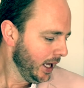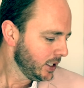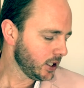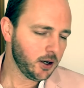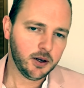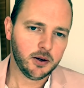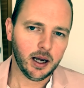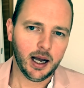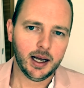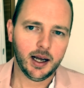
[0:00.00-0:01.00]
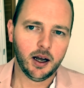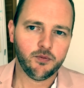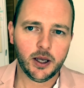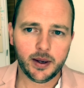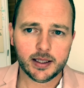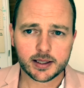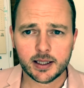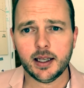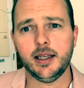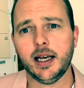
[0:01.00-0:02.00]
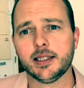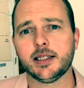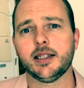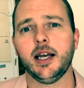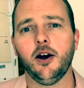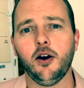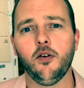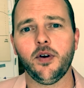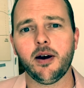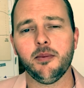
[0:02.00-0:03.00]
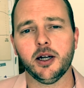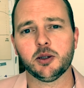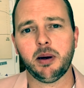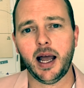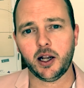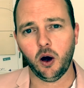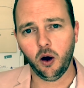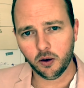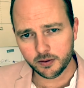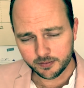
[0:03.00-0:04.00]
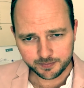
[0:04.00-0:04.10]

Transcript: So uh, viewings, yes, they are very much back on.